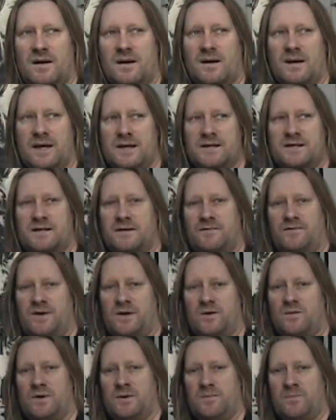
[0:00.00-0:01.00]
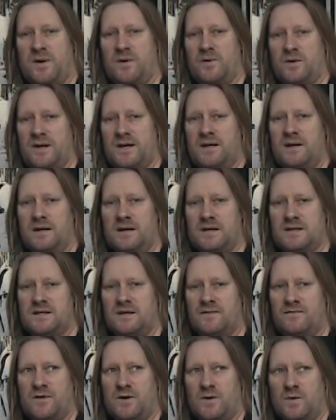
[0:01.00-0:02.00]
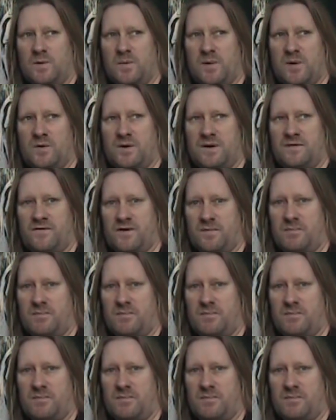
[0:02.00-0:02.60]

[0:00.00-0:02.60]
it's something we're building. It's something we're building for